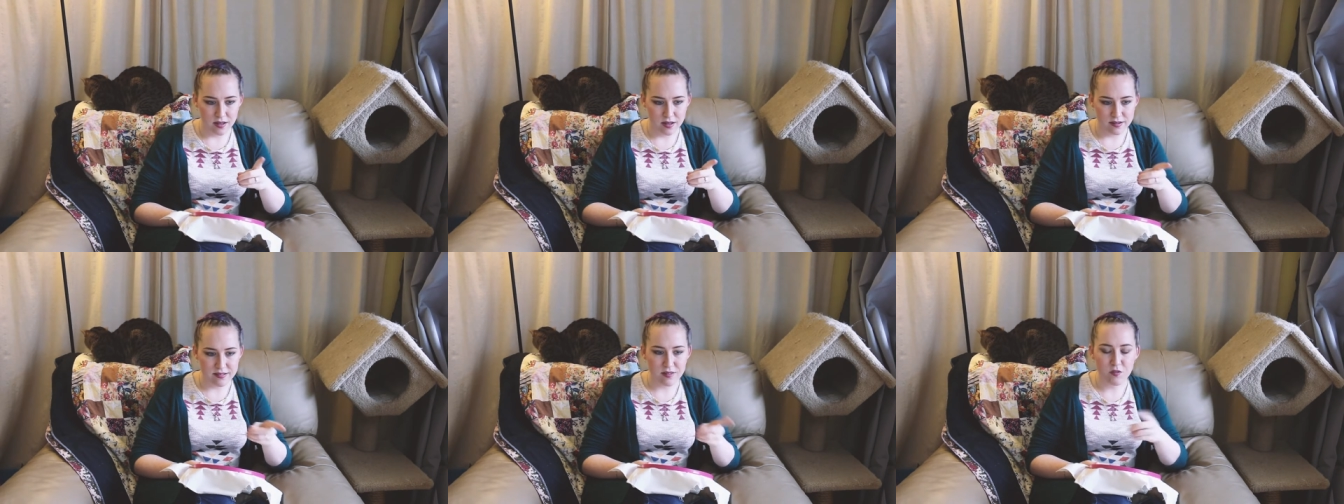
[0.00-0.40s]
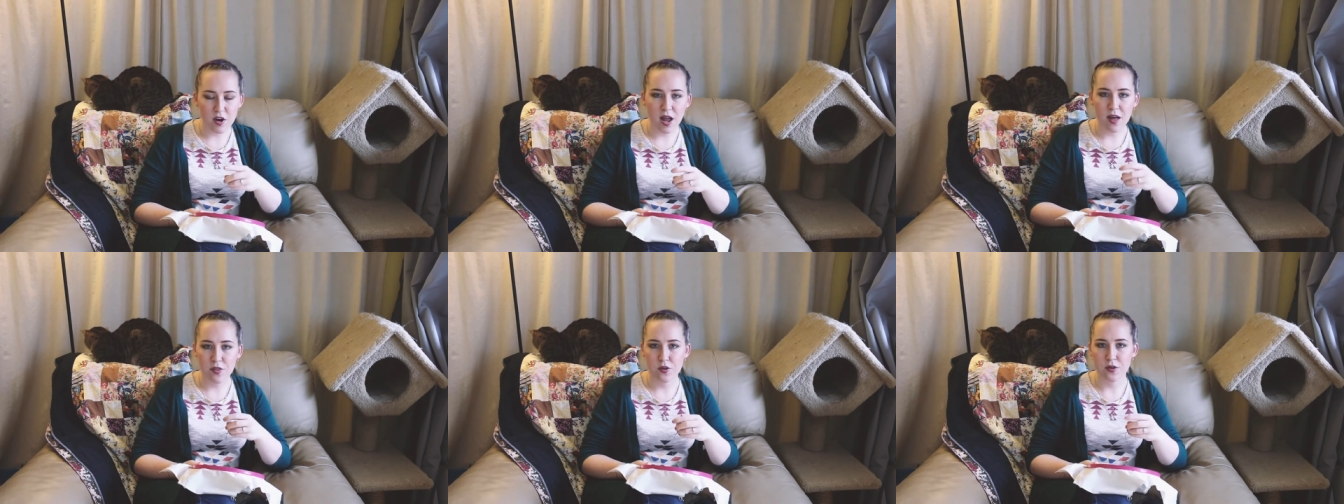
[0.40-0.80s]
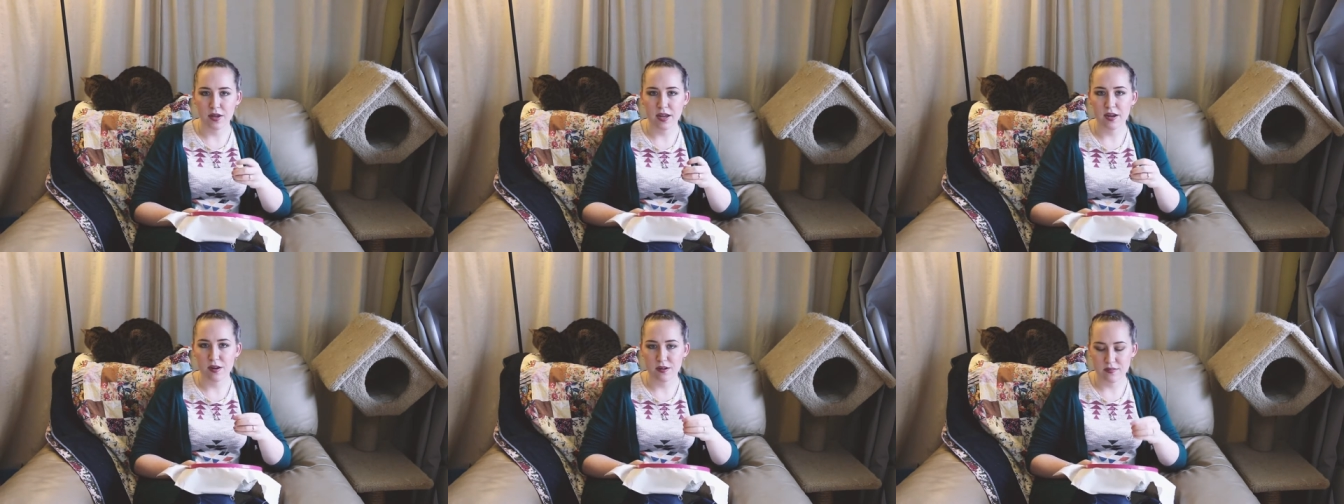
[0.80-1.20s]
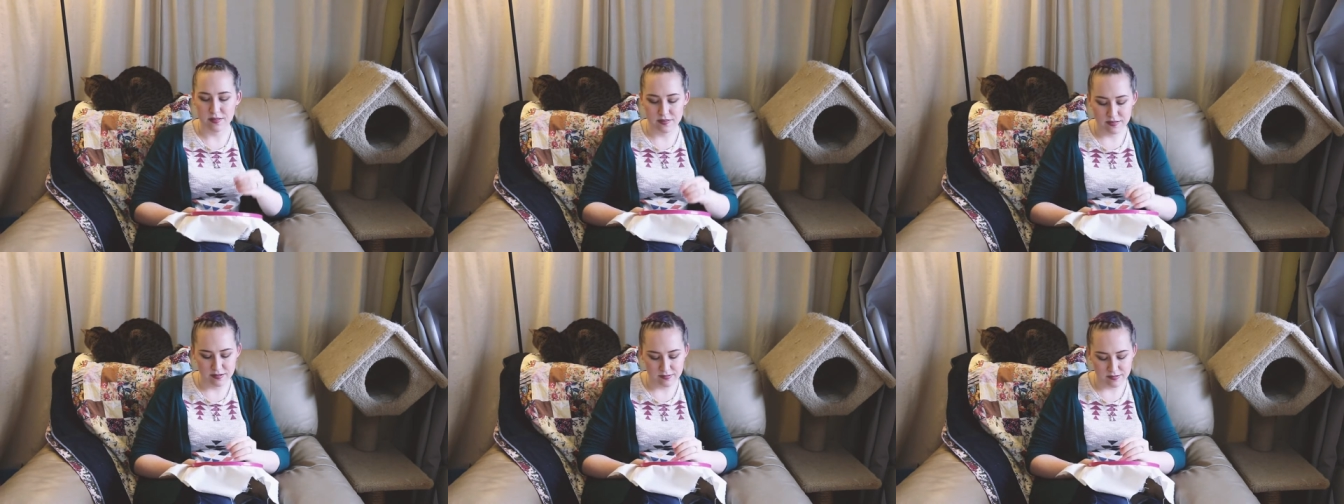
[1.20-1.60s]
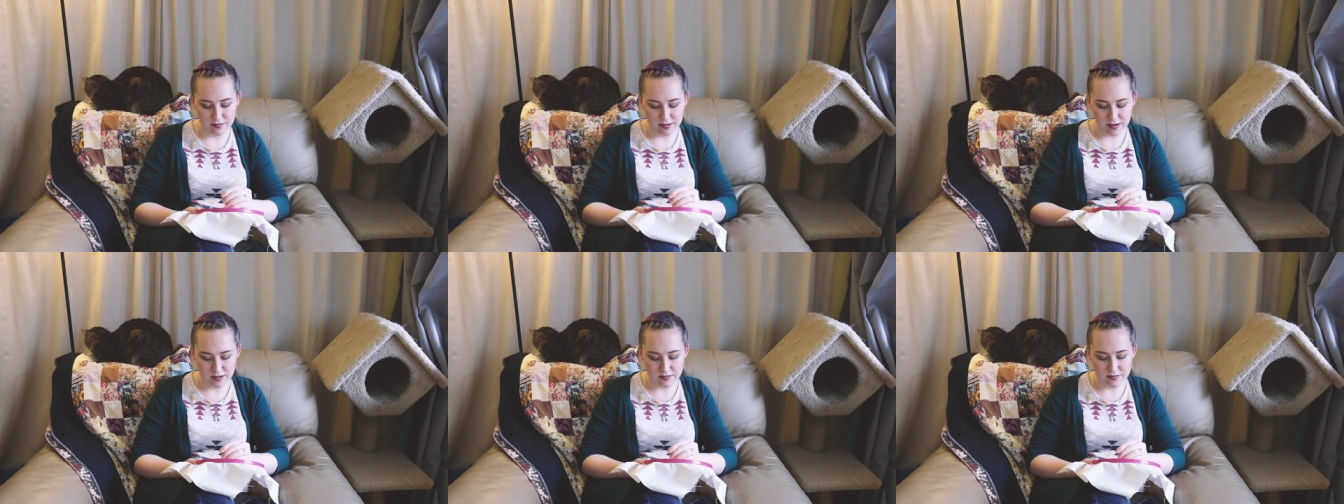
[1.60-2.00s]
it's every other year that these
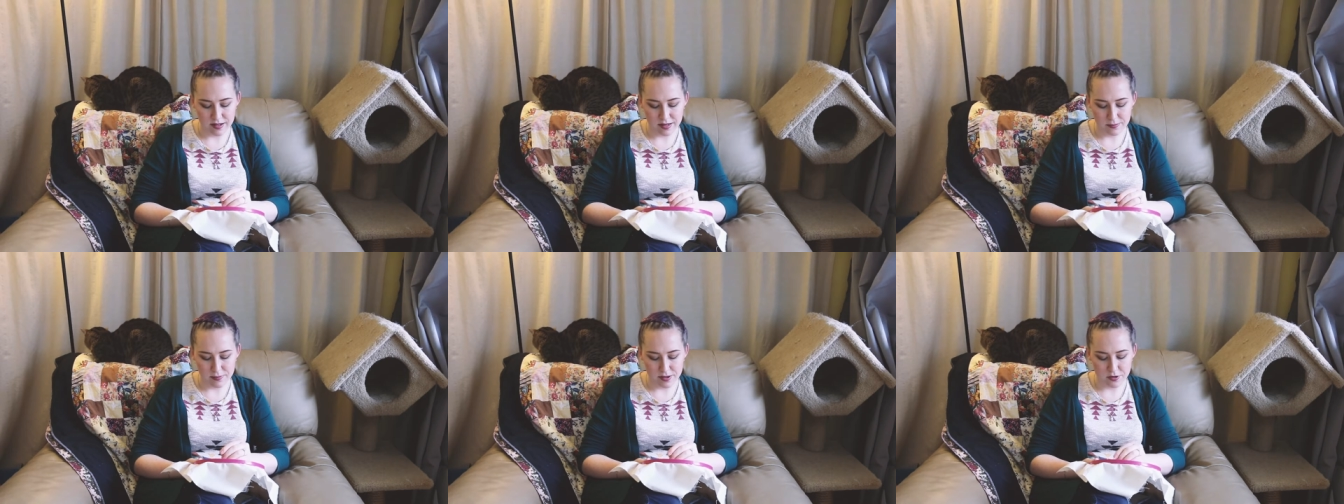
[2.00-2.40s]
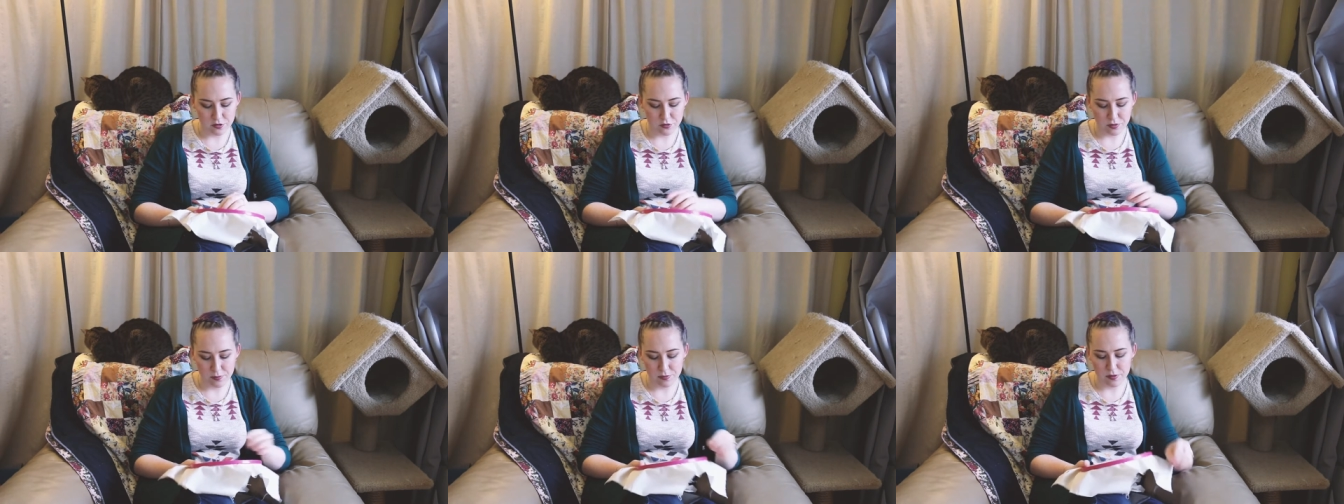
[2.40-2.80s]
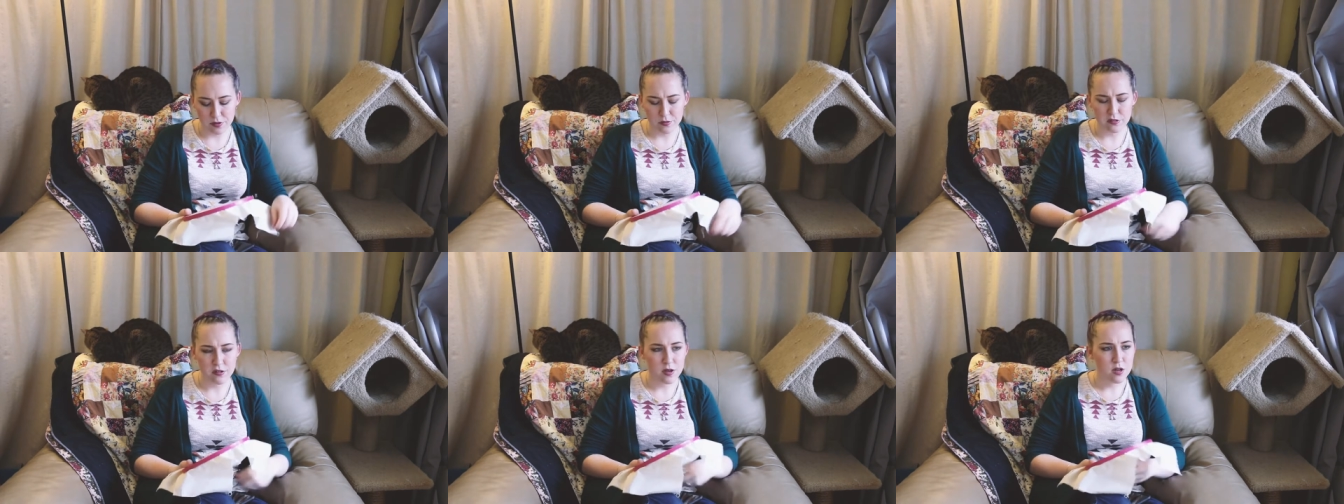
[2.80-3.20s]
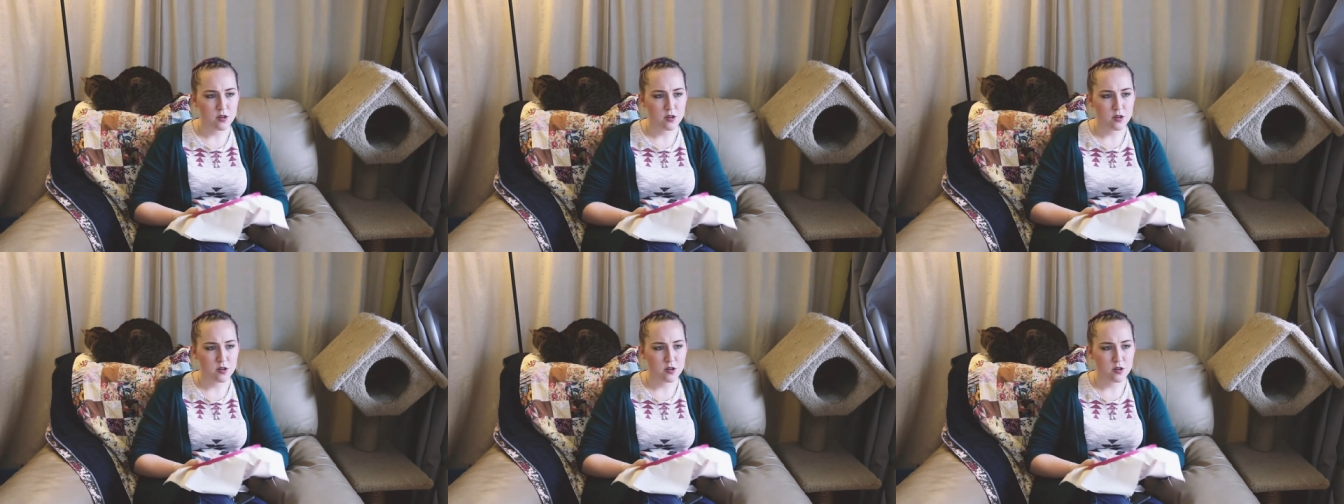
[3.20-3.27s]
salamanders reproduce.